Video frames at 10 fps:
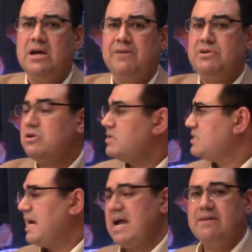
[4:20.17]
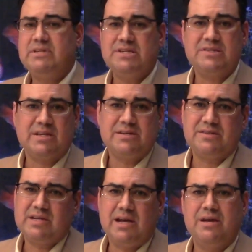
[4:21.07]
If you notice, I have
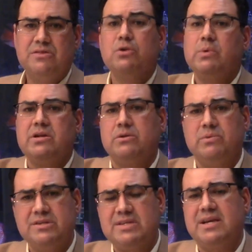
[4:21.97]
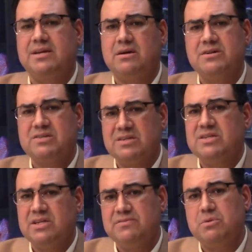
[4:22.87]
discus, and they're one of the ones that are
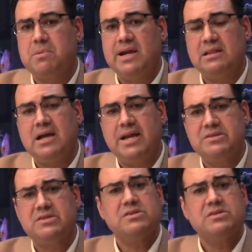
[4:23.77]
sensitive to bright lights.